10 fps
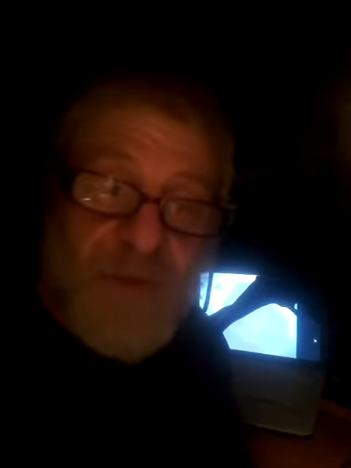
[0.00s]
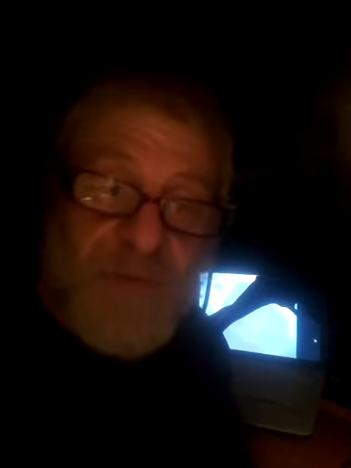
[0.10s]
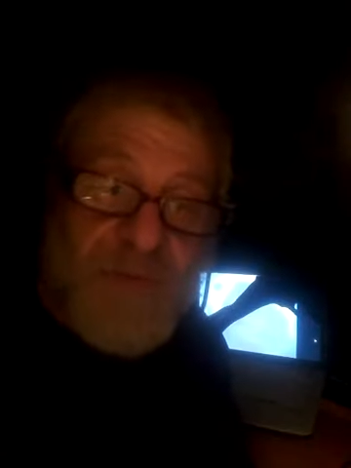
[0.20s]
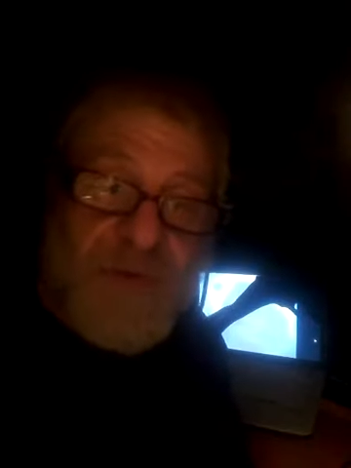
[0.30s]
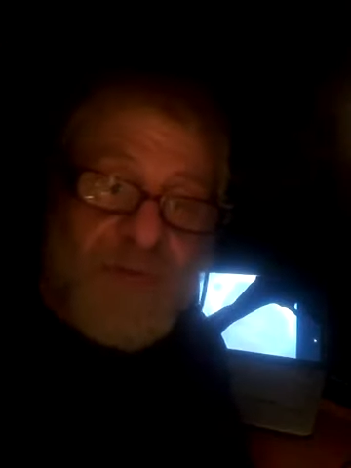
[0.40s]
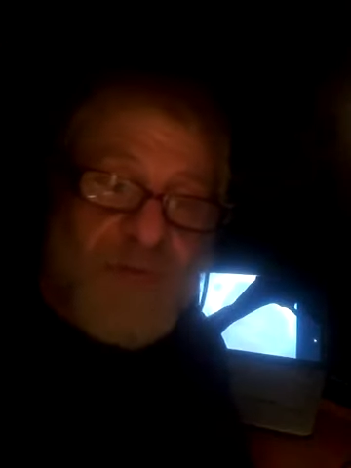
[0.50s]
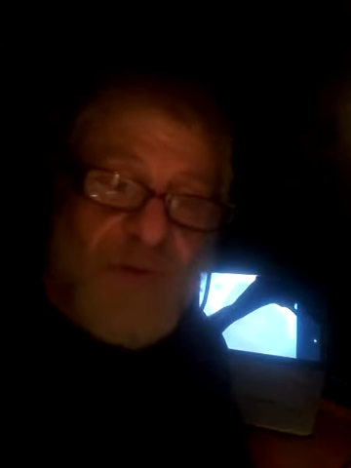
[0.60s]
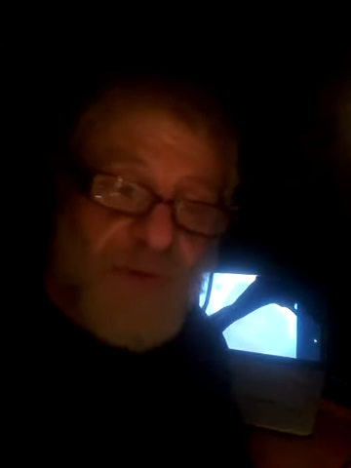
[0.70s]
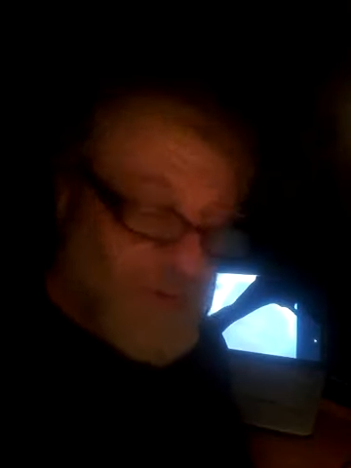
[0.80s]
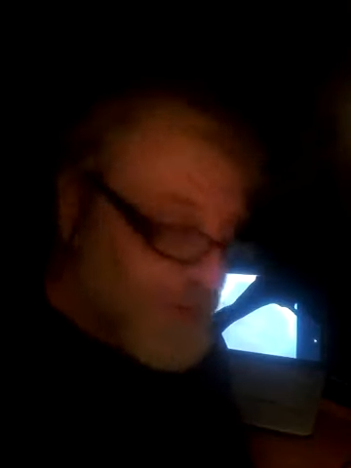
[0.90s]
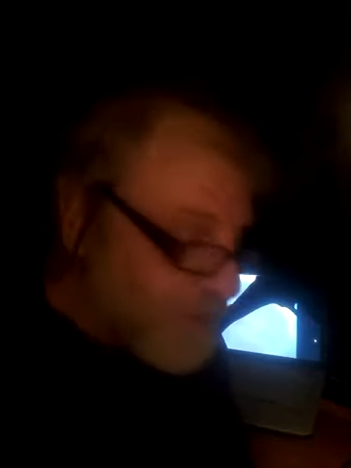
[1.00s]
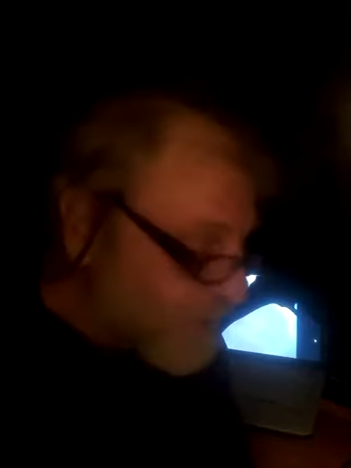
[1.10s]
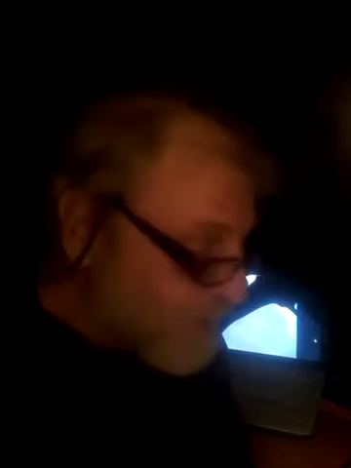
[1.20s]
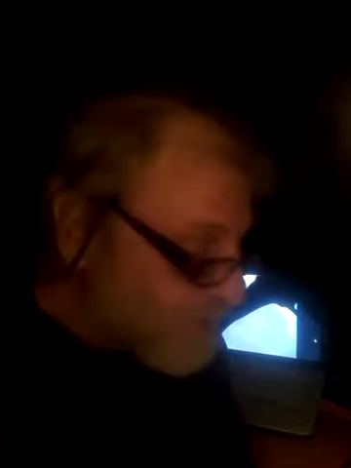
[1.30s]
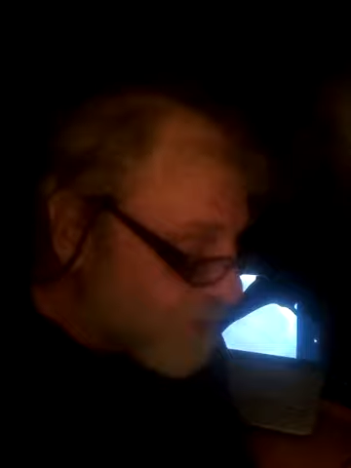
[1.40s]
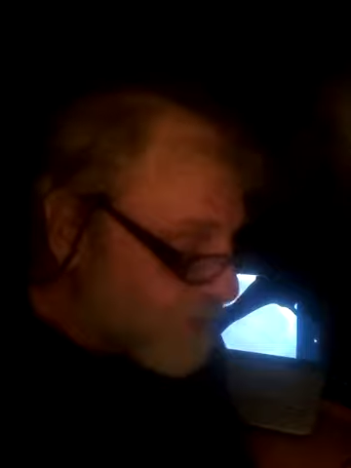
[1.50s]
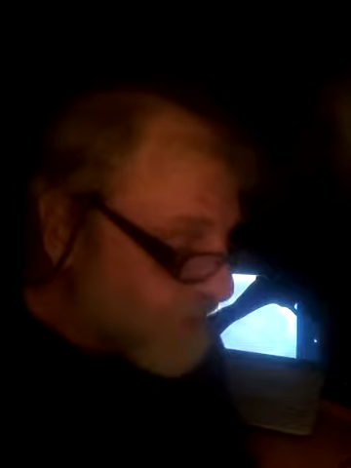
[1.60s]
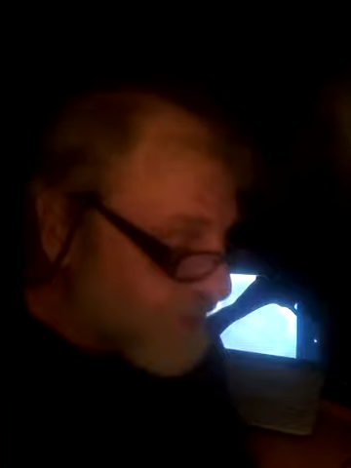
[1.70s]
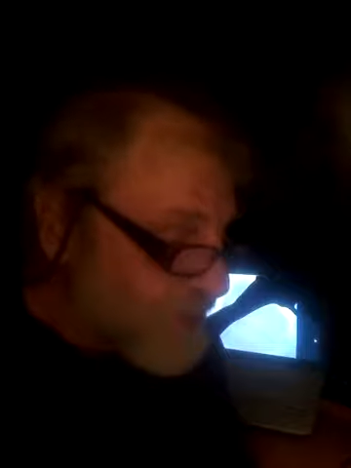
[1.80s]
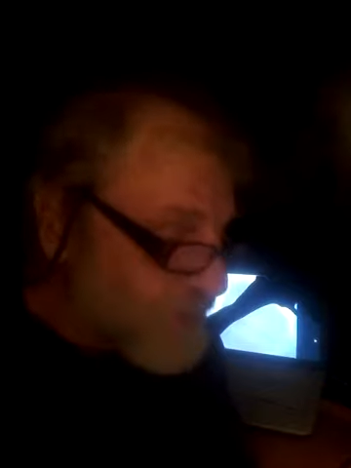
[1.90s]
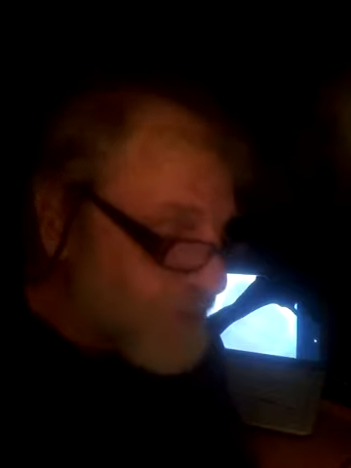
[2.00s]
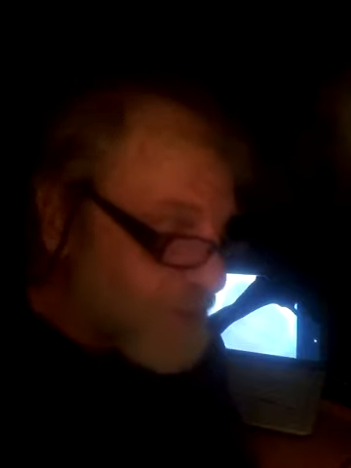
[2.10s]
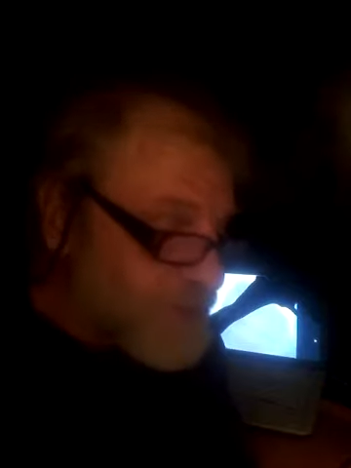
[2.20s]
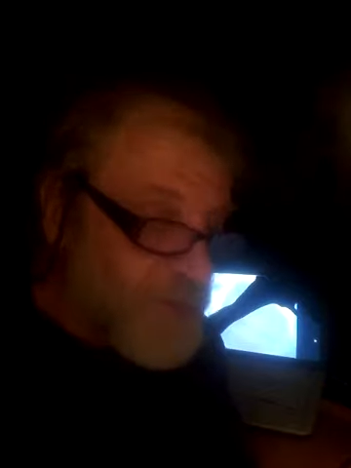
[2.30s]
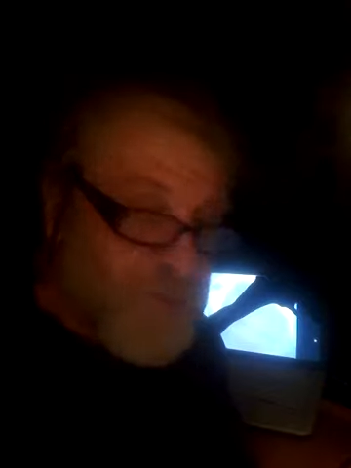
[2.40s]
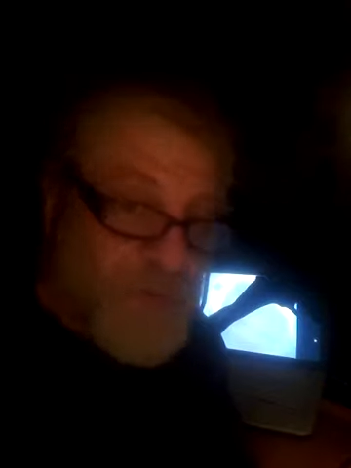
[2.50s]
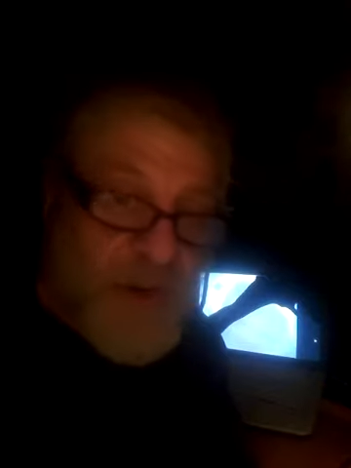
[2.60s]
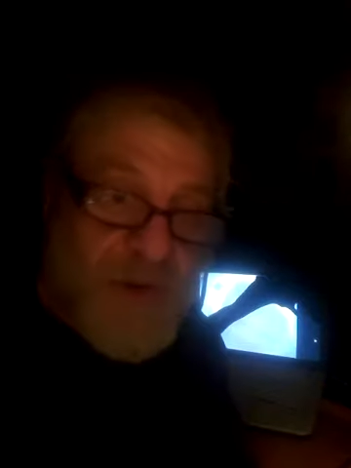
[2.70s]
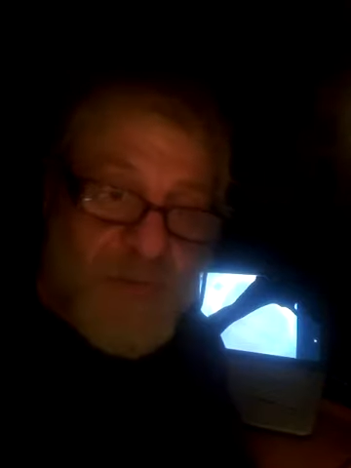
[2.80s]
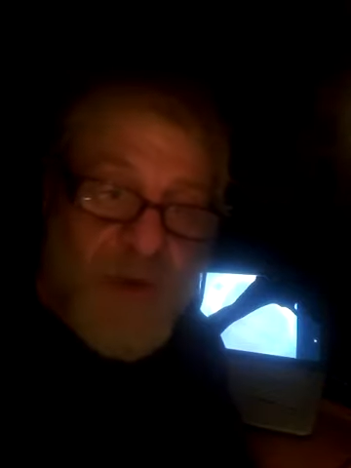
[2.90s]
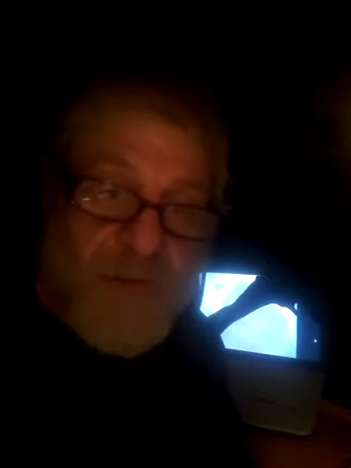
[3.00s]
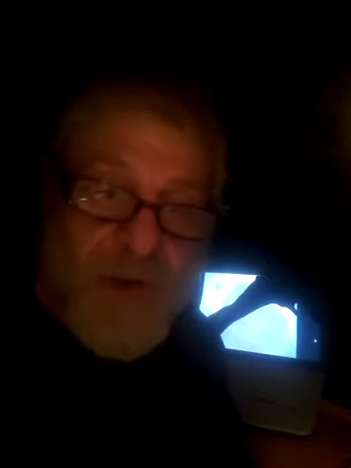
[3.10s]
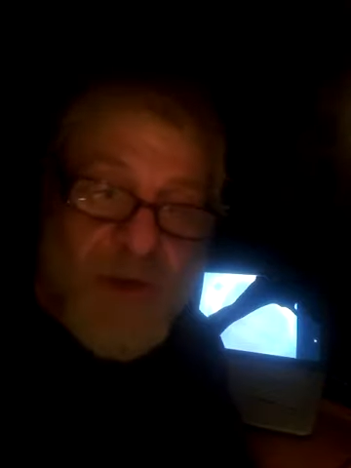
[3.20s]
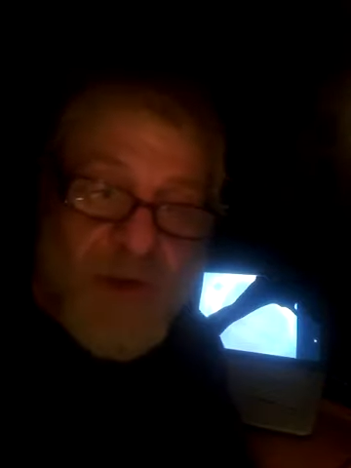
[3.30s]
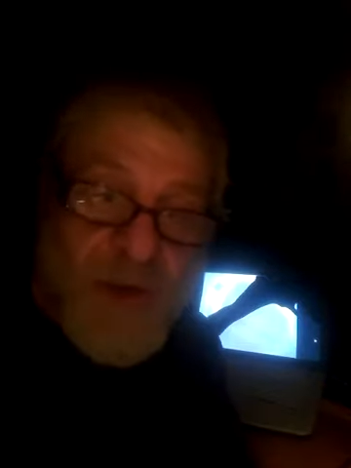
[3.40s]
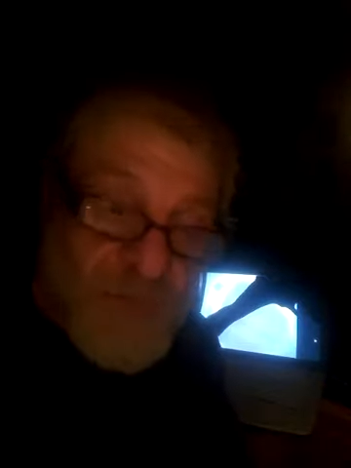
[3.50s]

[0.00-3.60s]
just that's true fact, because I read it